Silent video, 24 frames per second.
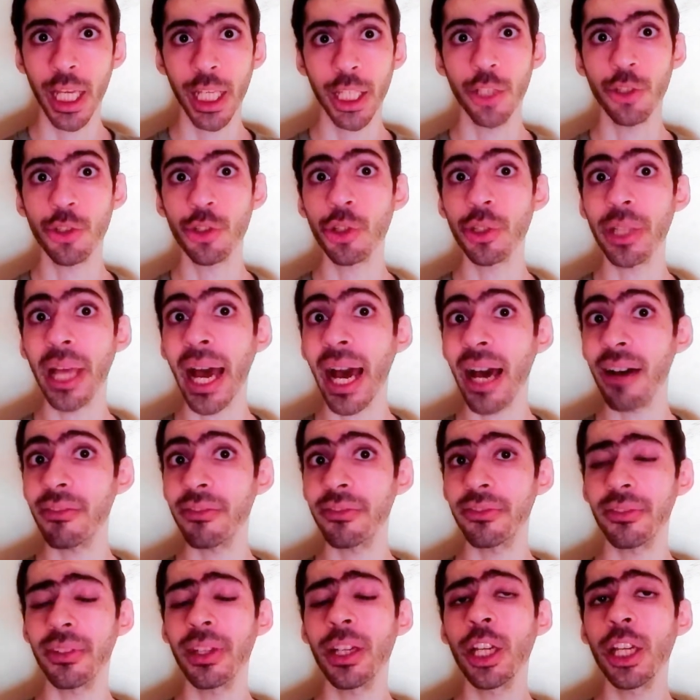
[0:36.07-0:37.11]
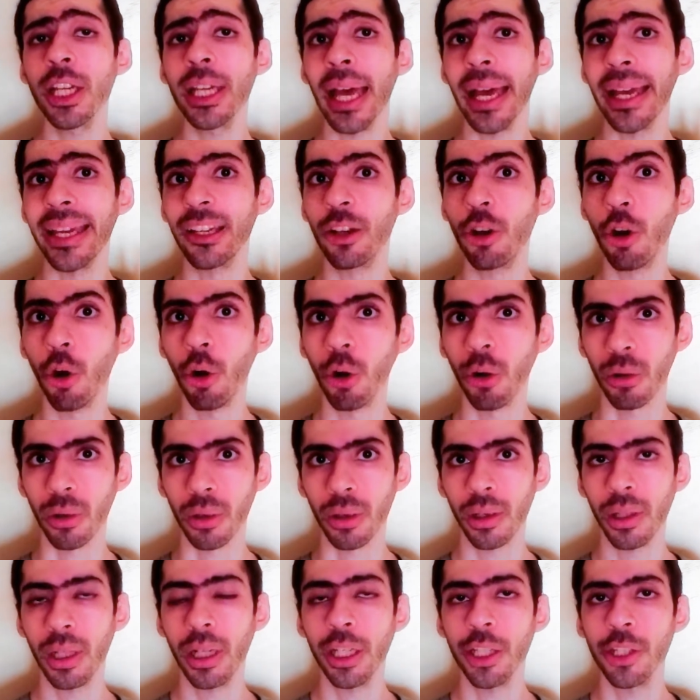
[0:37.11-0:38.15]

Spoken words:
You should have a goal,